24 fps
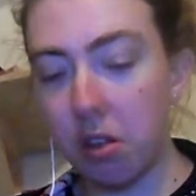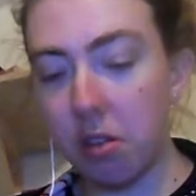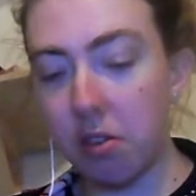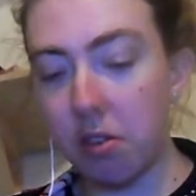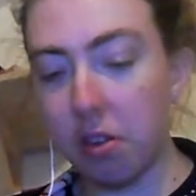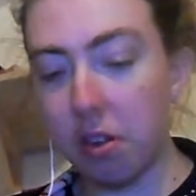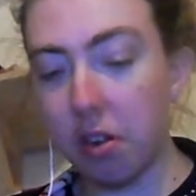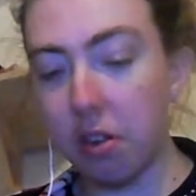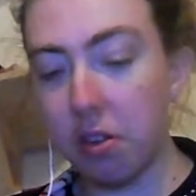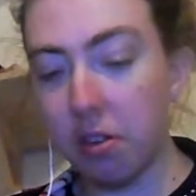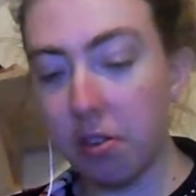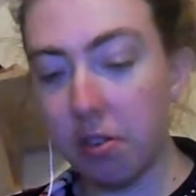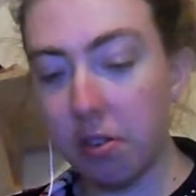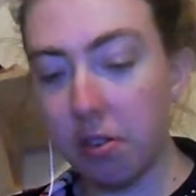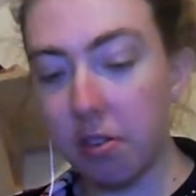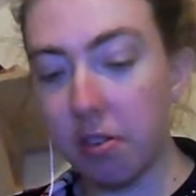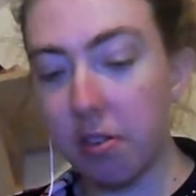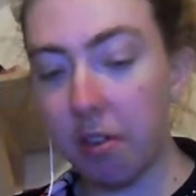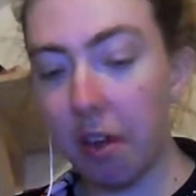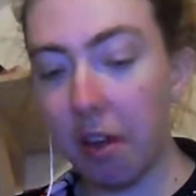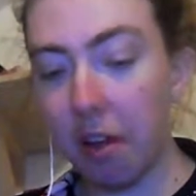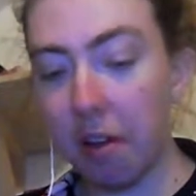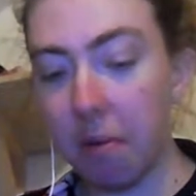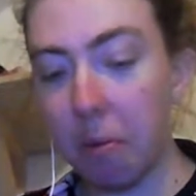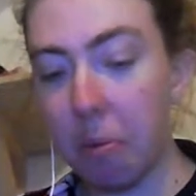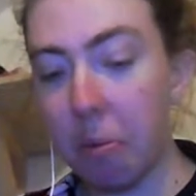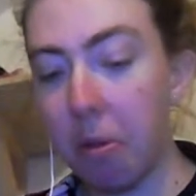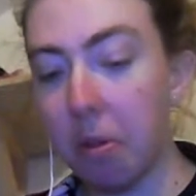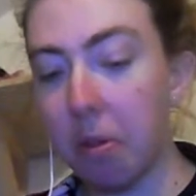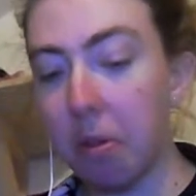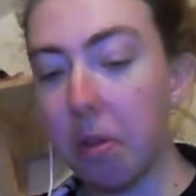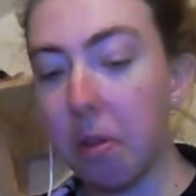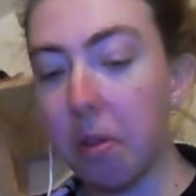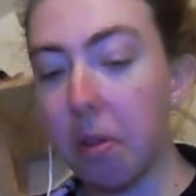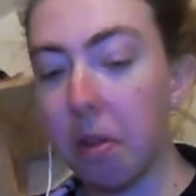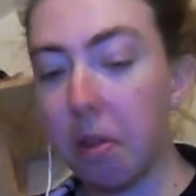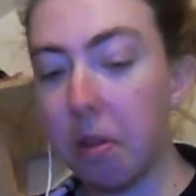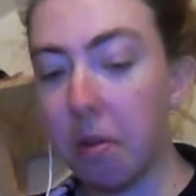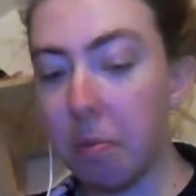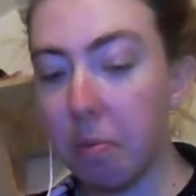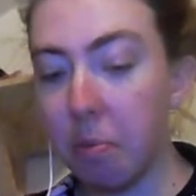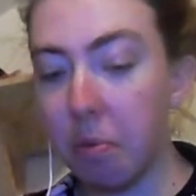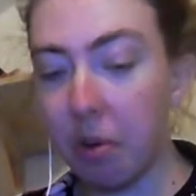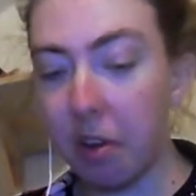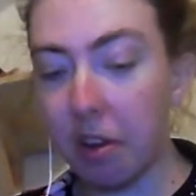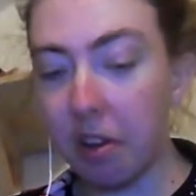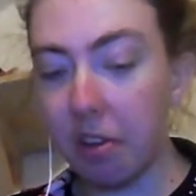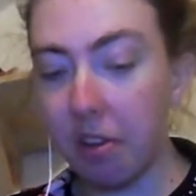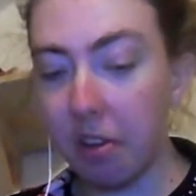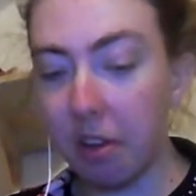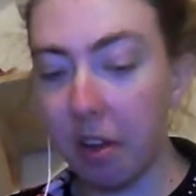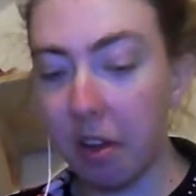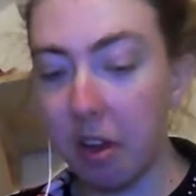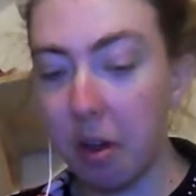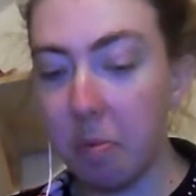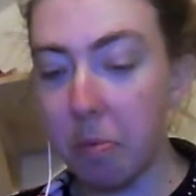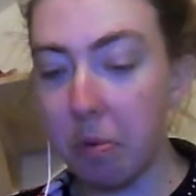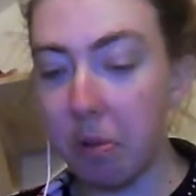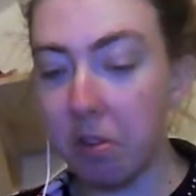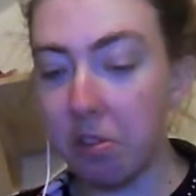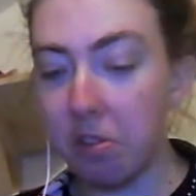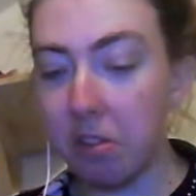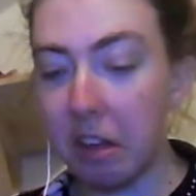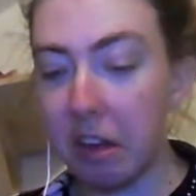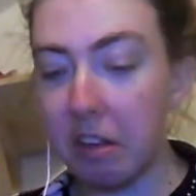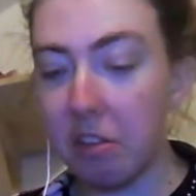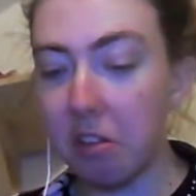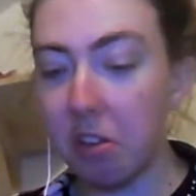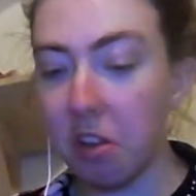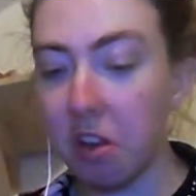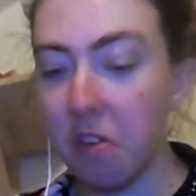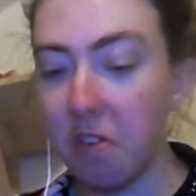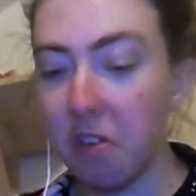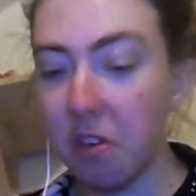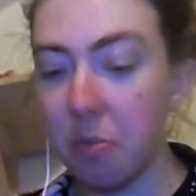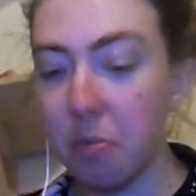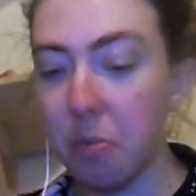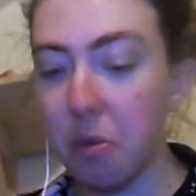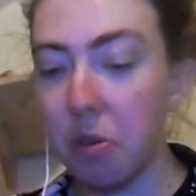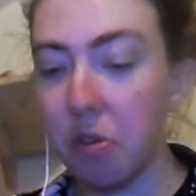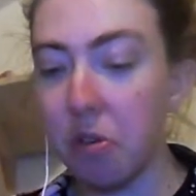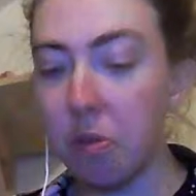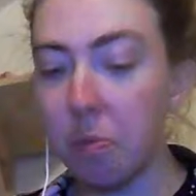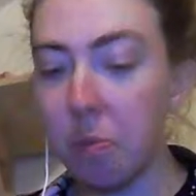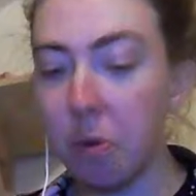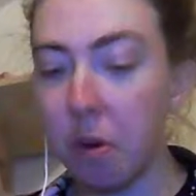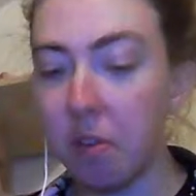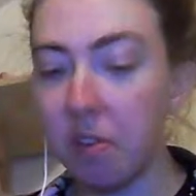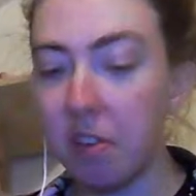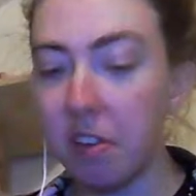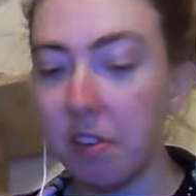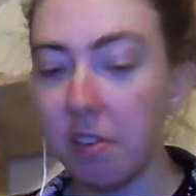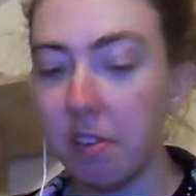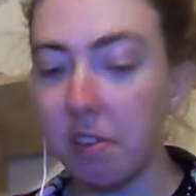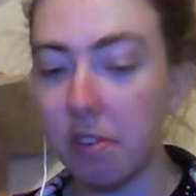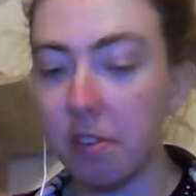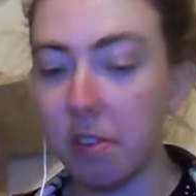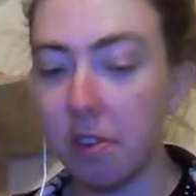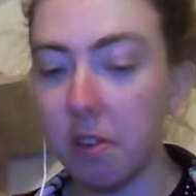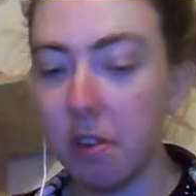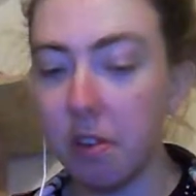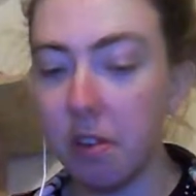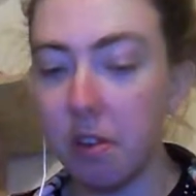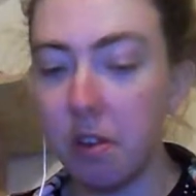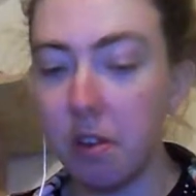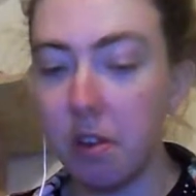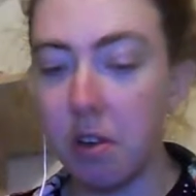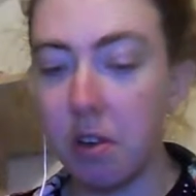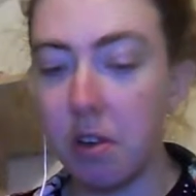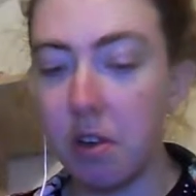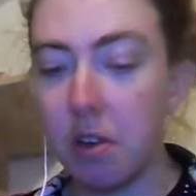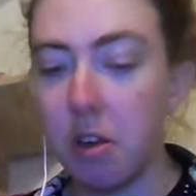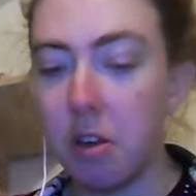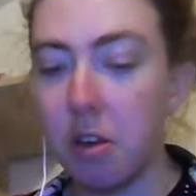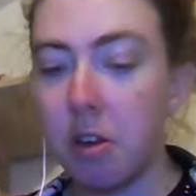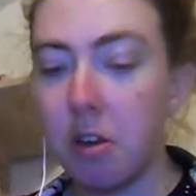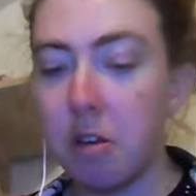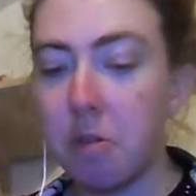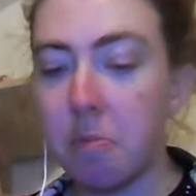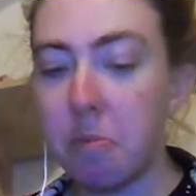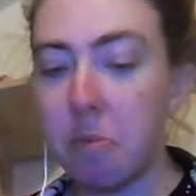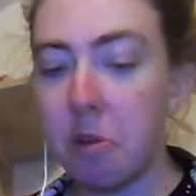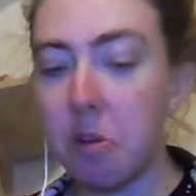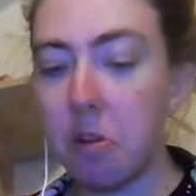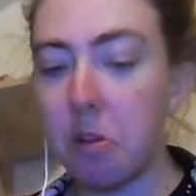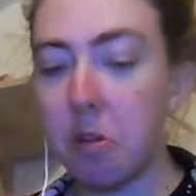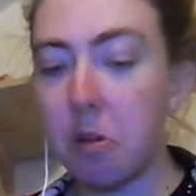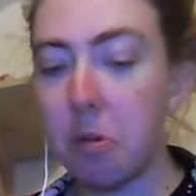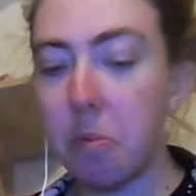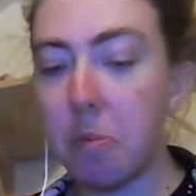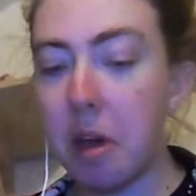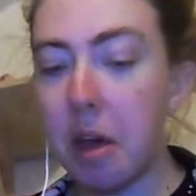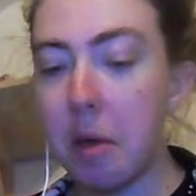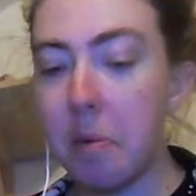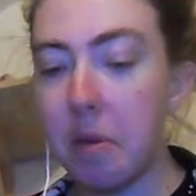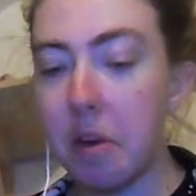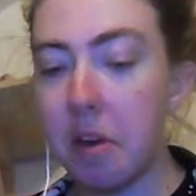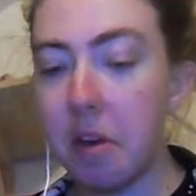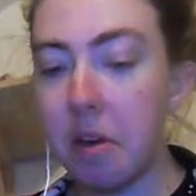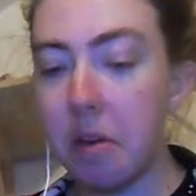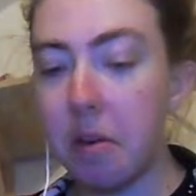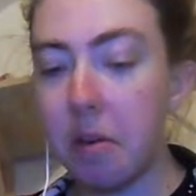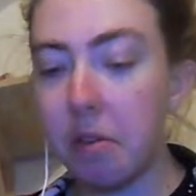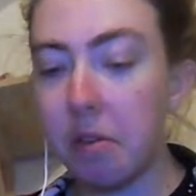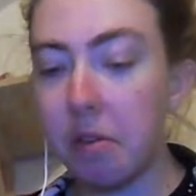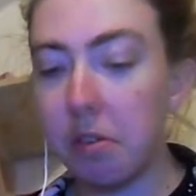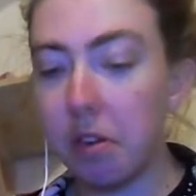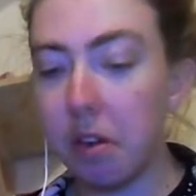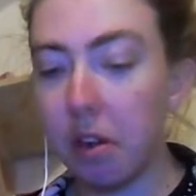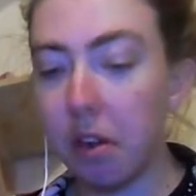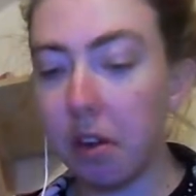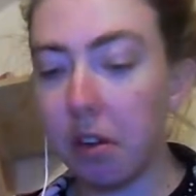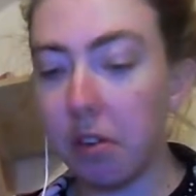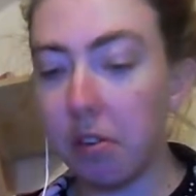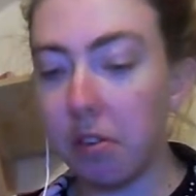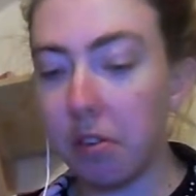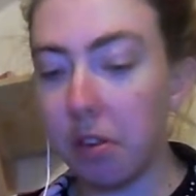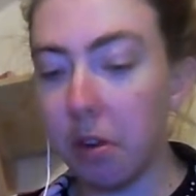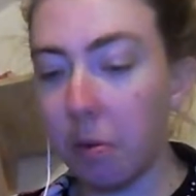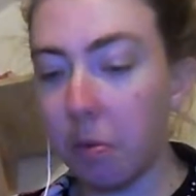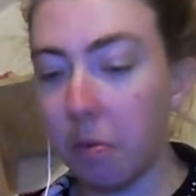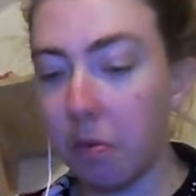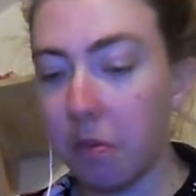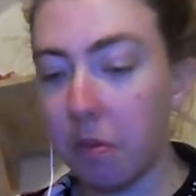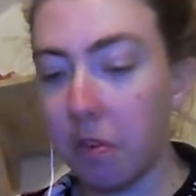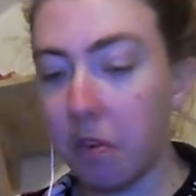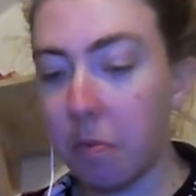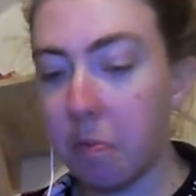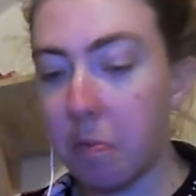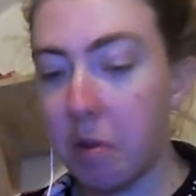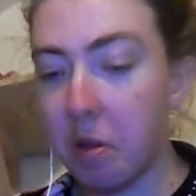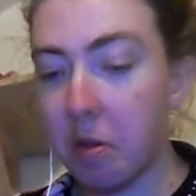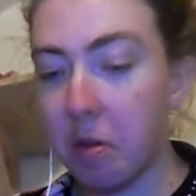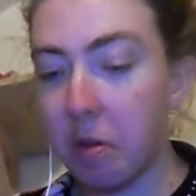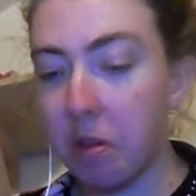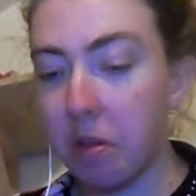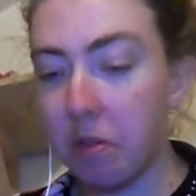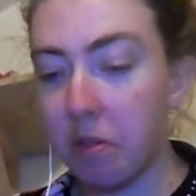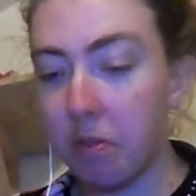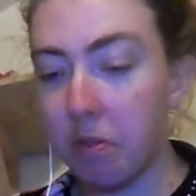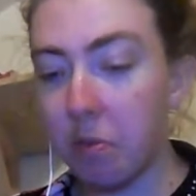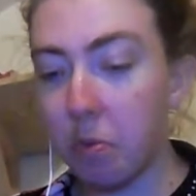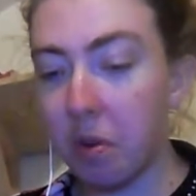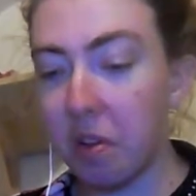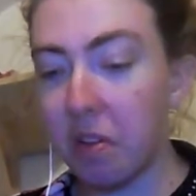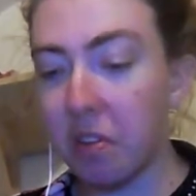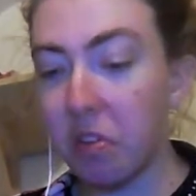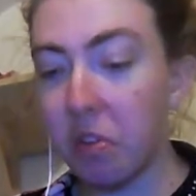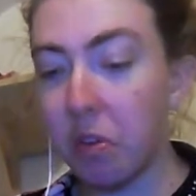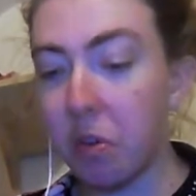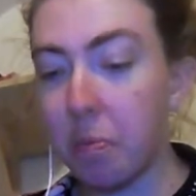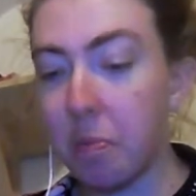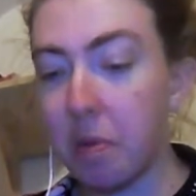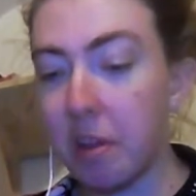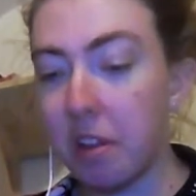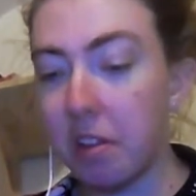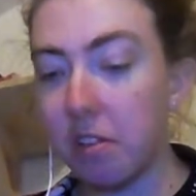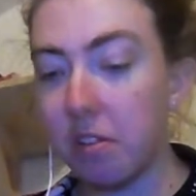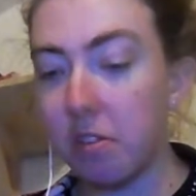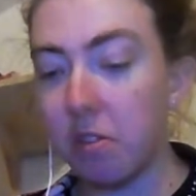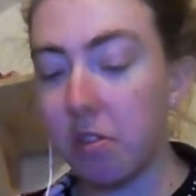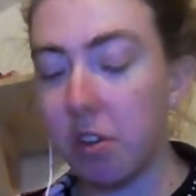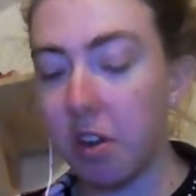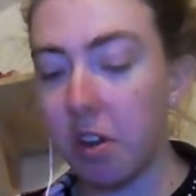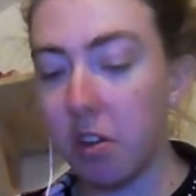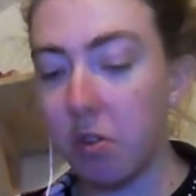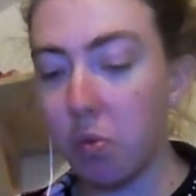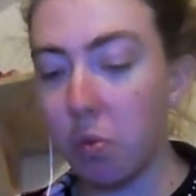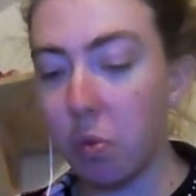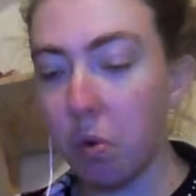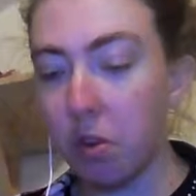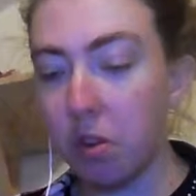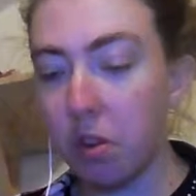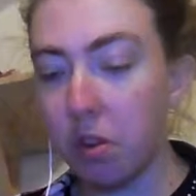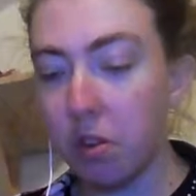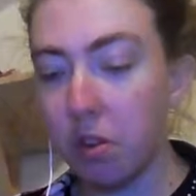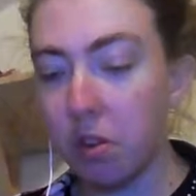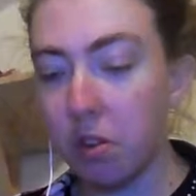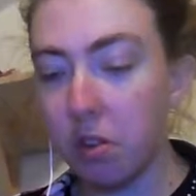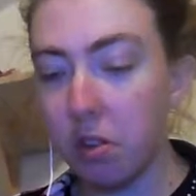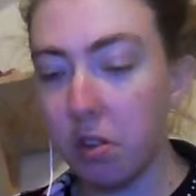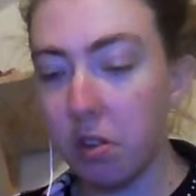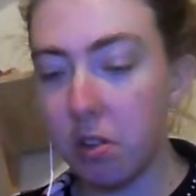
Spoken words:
ASOS, animal print and plus size clothing boost profits. Miracle baby whose heart stopped for 22 minutes turns one.